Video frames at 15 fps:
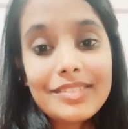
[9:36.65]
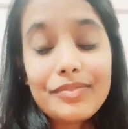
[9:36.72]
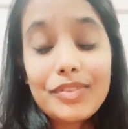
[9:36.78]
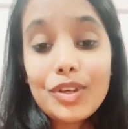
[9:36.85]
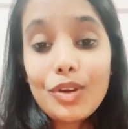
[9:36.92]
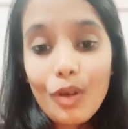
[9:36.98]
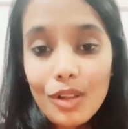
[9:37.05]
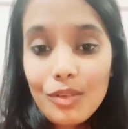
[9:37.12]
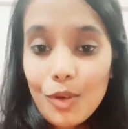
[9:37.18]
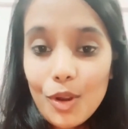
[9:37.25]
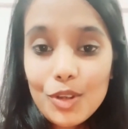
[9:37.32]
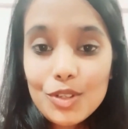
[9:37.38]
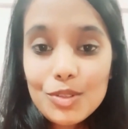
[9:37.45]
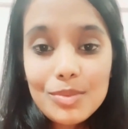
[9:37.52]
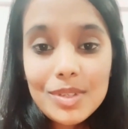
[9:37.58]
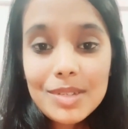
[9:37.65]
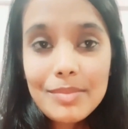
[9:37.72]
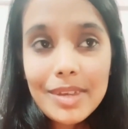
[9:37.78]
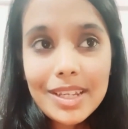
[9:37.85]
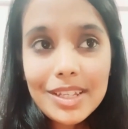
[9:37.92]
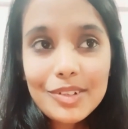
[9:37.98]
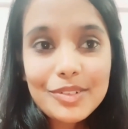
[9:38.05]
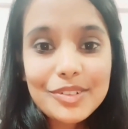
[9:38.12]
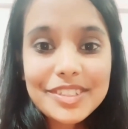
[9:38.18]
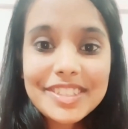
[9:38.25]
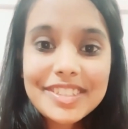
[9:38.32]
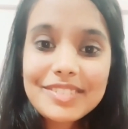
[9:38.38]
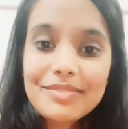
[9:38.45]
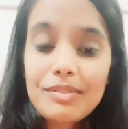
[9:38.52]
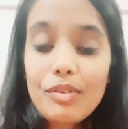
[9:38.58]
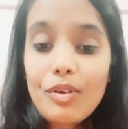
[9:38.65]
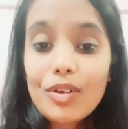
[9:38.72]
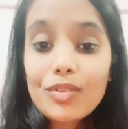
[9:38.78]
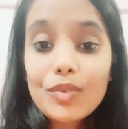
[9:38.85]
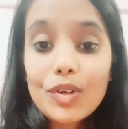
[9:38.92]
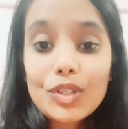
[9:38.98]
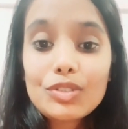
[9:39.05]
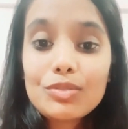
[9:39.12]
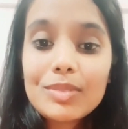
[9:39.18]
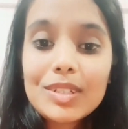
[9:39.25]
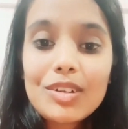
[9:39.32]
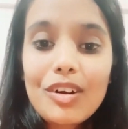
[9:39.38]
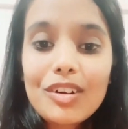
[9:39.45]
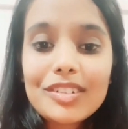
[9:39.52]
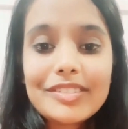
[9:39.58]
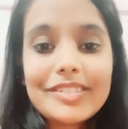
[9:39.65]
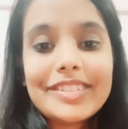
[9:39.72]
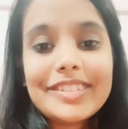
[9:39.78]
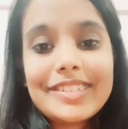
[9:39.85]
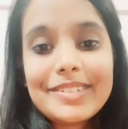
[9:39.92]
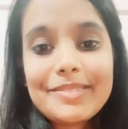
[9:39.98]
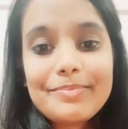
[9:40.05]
We all want to be medicos. We all want to be doctors.